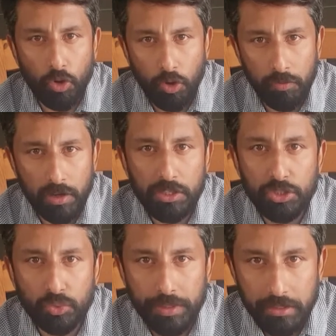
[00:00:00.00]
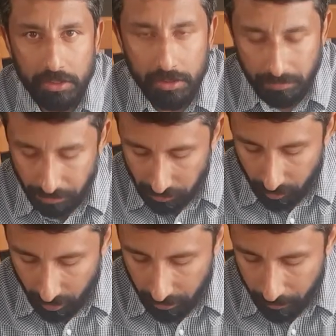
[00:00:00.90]
overly sweet.
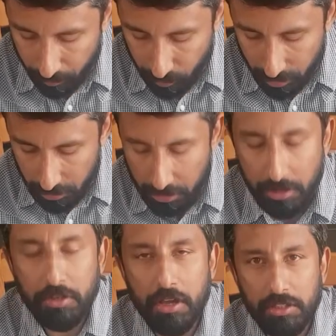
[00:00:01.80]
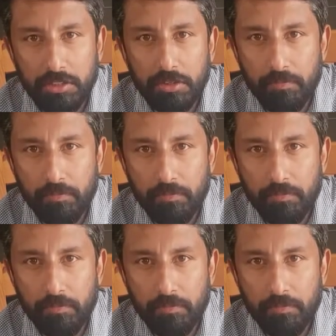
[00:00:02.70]
It's a nice